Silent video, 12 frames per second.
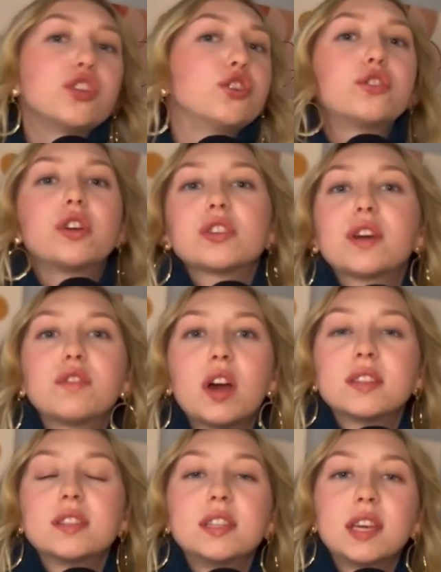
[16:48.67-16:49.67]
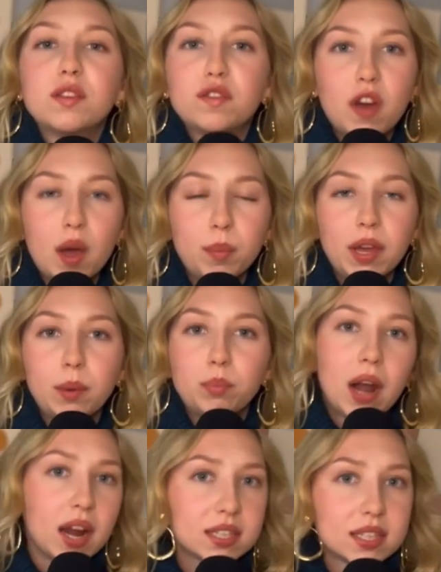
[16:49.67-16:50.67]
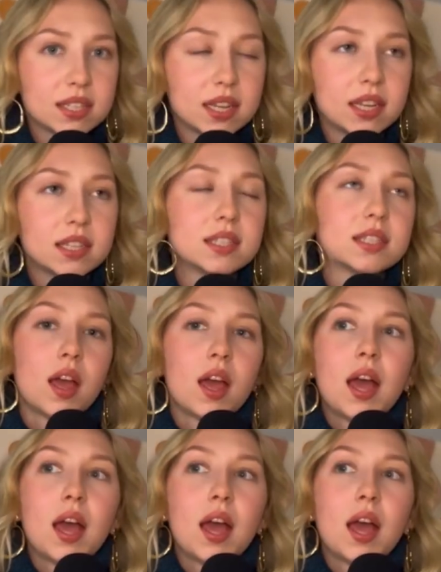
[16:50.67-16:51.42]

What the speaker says: neurodiversity affirming practices.